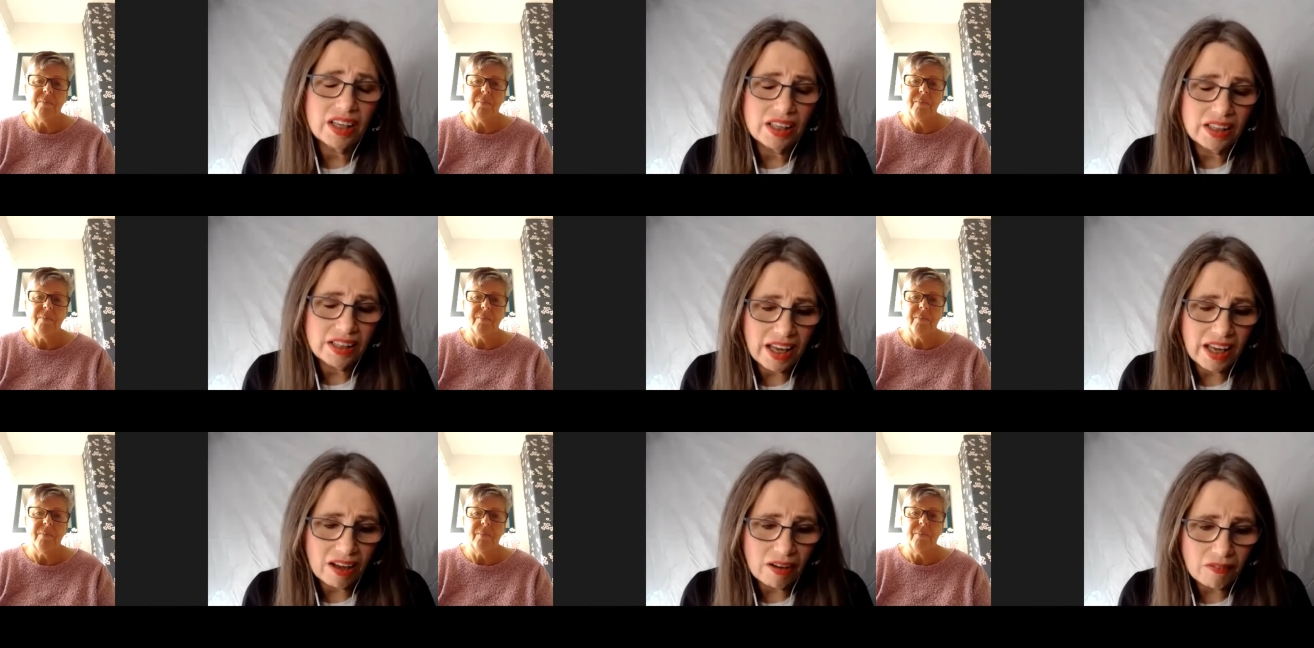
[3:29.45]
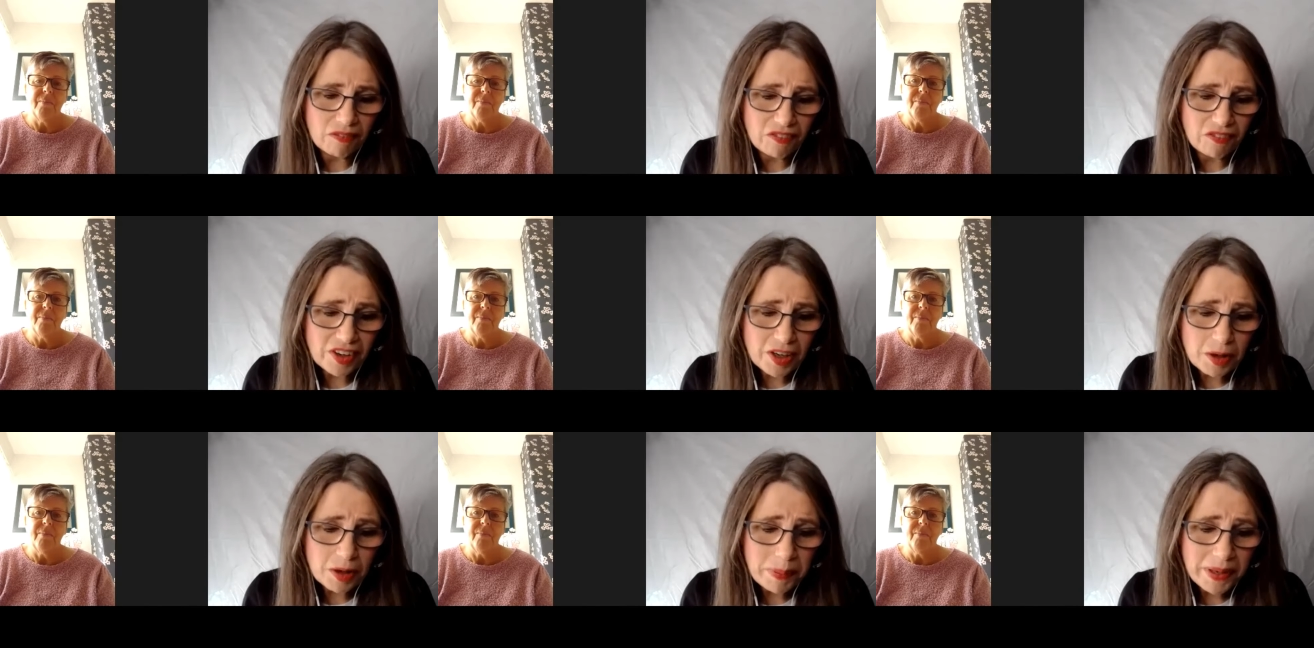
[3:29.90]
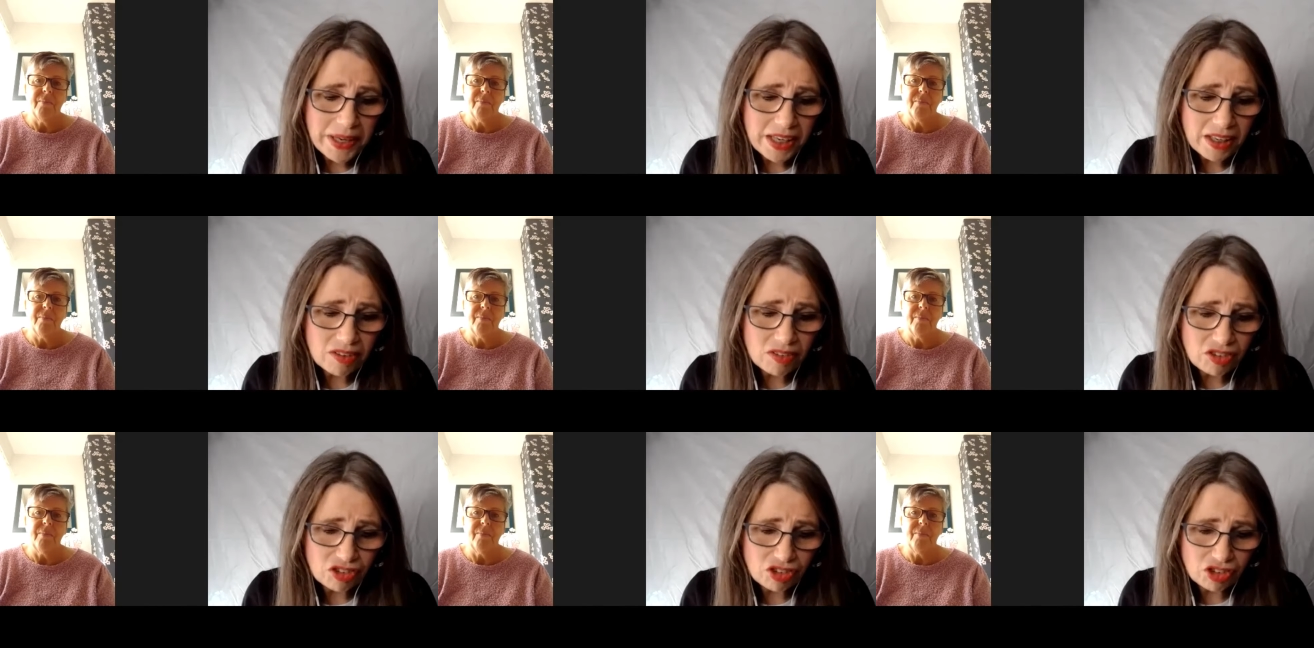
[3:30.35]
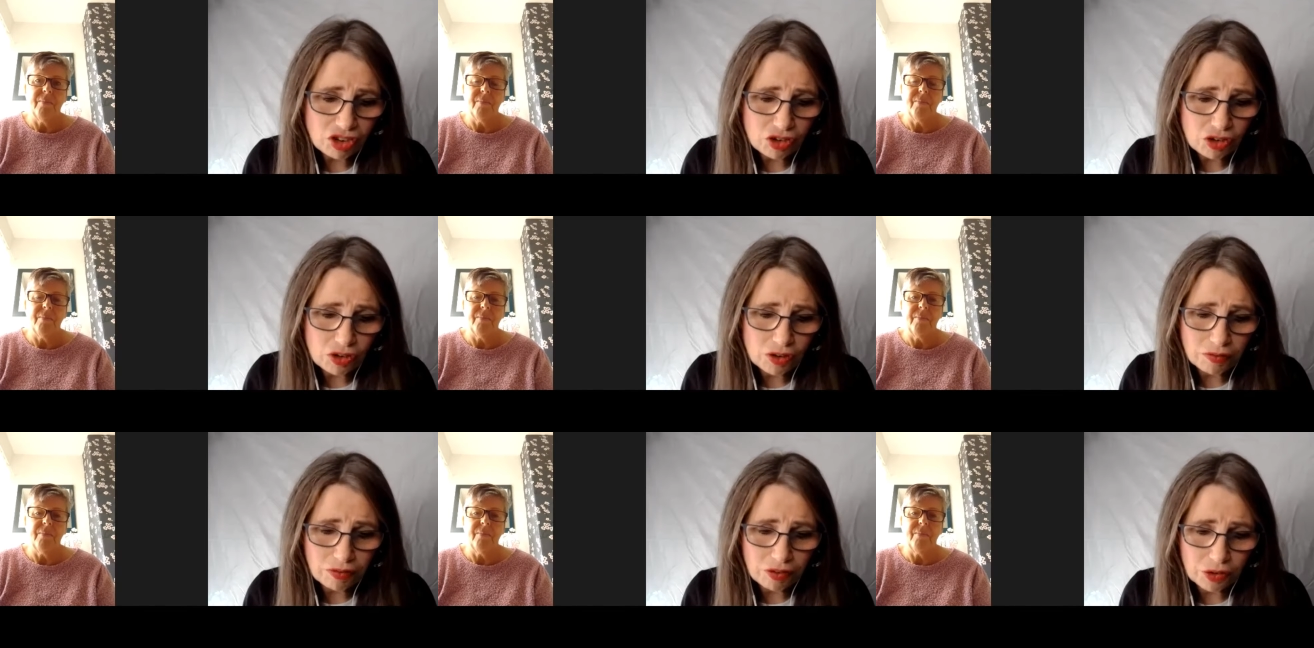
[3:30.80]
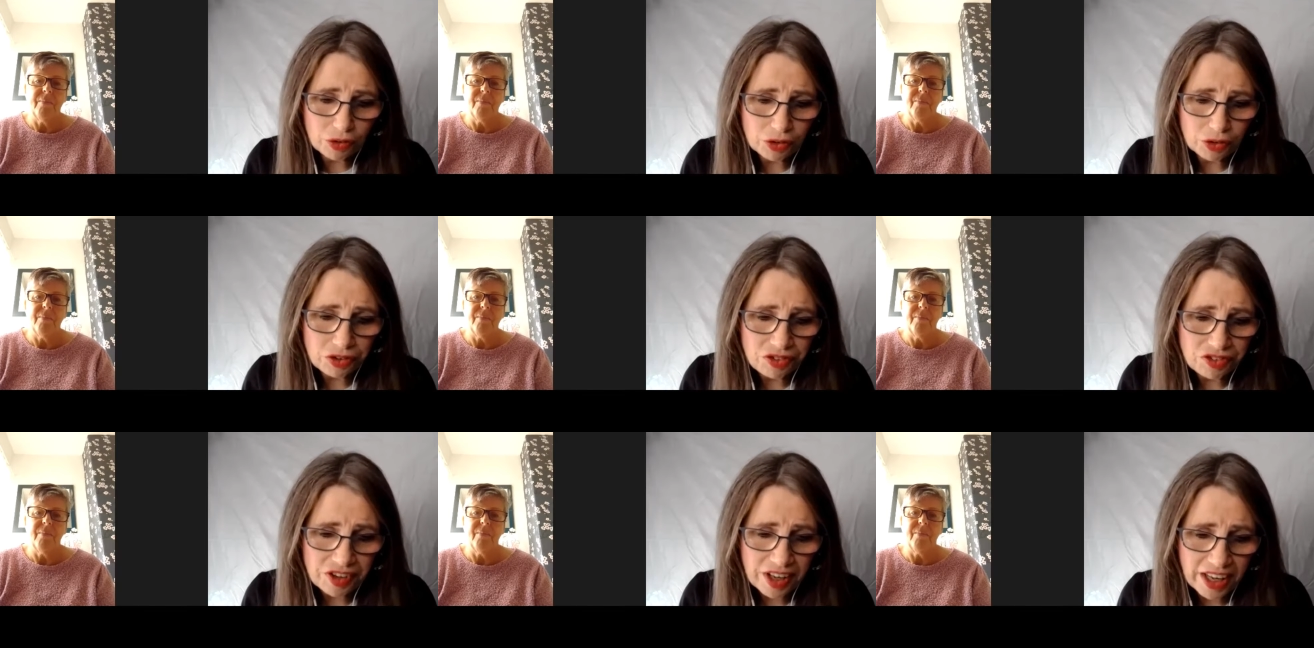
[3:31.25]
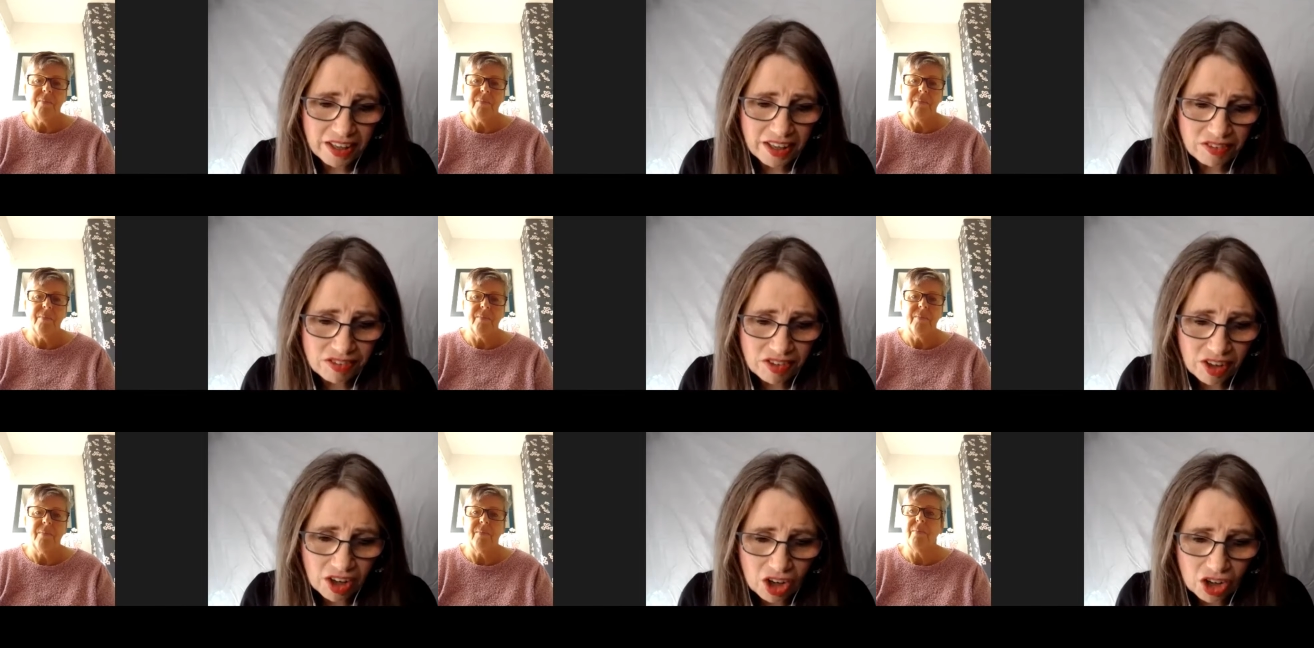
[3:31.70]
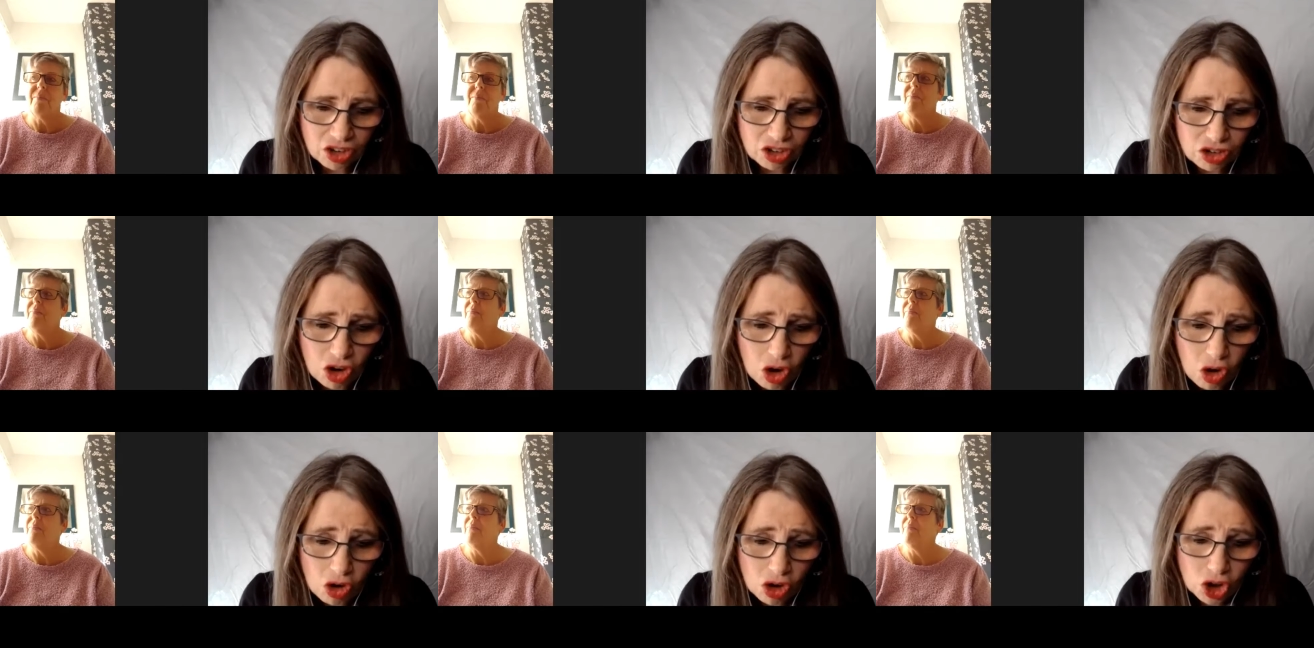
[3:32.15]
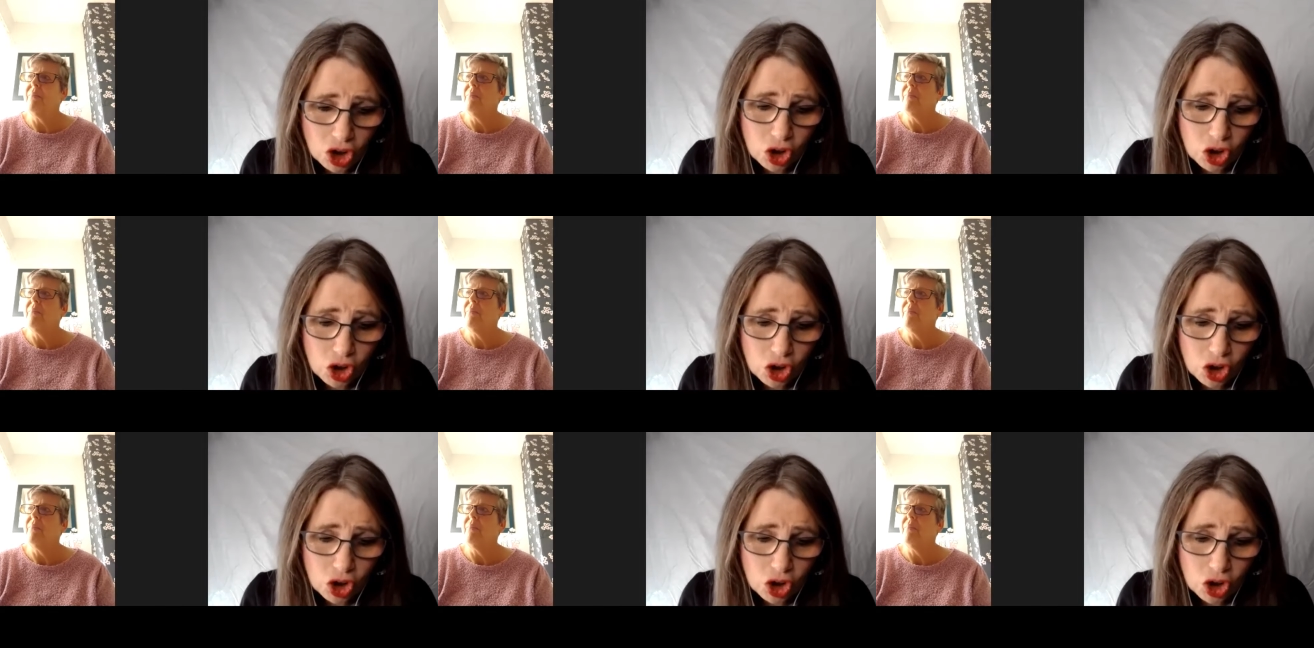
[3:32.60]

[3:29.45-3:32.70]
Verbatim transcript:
Speaker 1: Now, Philippians 2 4 says, Not